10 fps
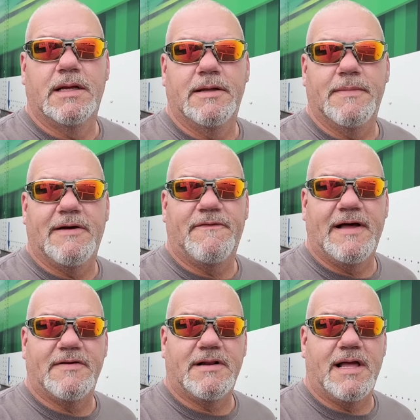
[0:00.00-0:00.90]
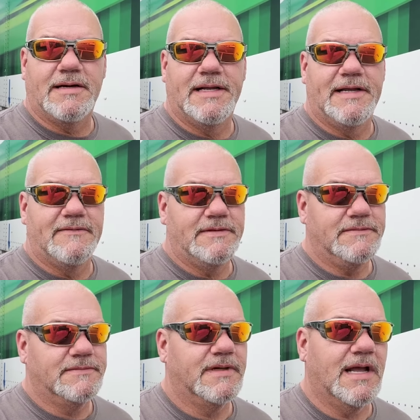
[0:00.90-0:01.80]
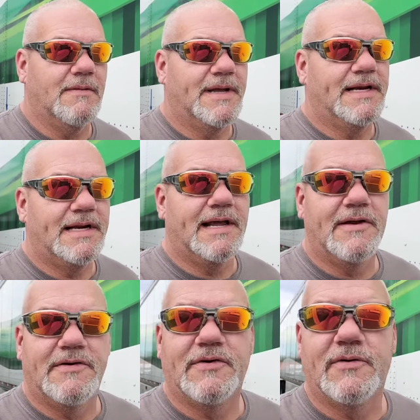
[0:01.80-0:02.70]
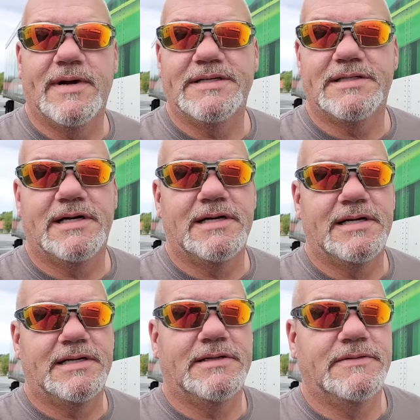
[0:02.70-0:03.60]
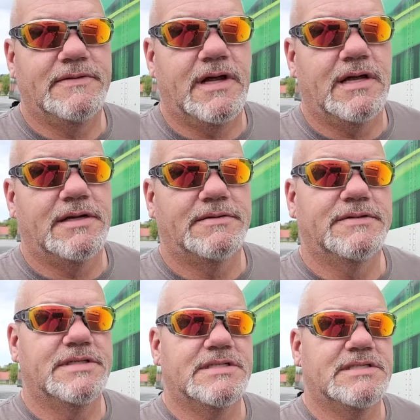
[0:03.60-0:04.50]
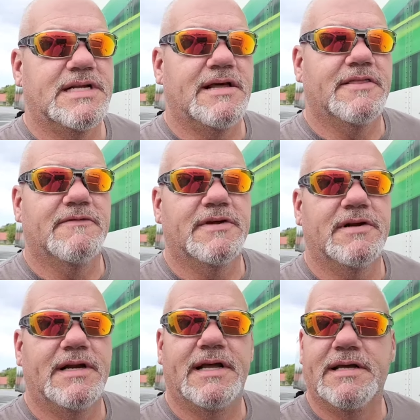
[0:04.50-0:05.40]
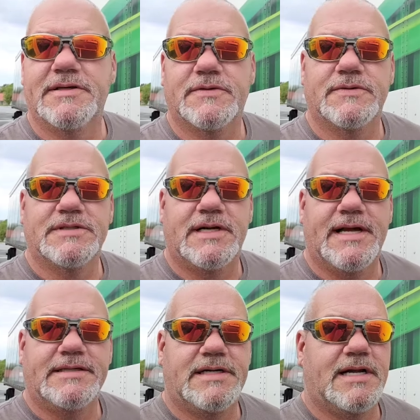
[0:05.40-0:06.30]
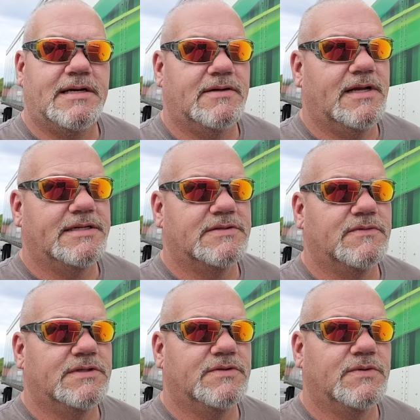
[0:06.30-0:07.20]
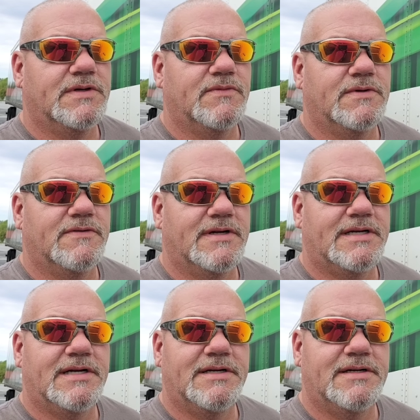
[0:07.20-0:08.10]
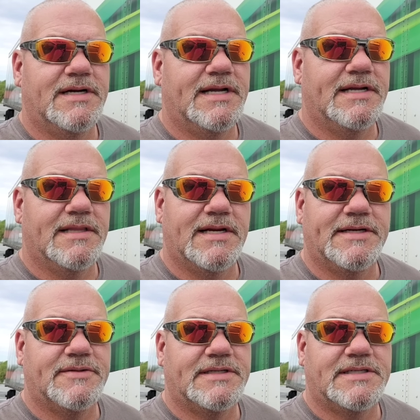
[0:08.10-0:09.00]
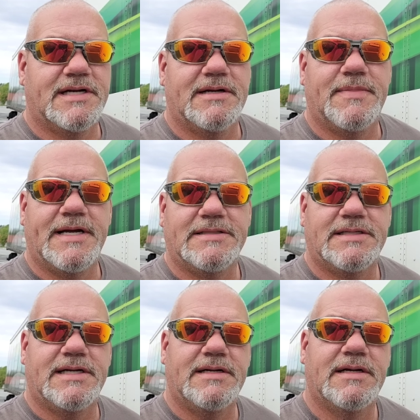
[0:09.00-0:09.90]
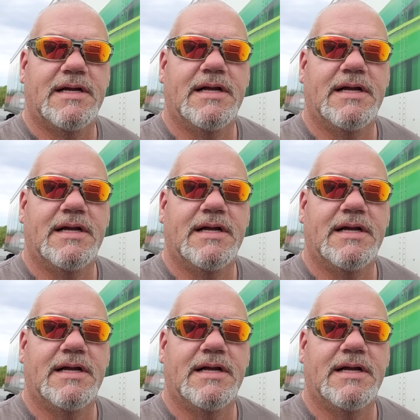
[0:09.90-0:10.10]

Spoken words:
It's about 5:00 in the evening. I made it down to a rest area just south of Unadilla, Georgia last night. Exit 121 right there at Unadilla, the next rest area past that.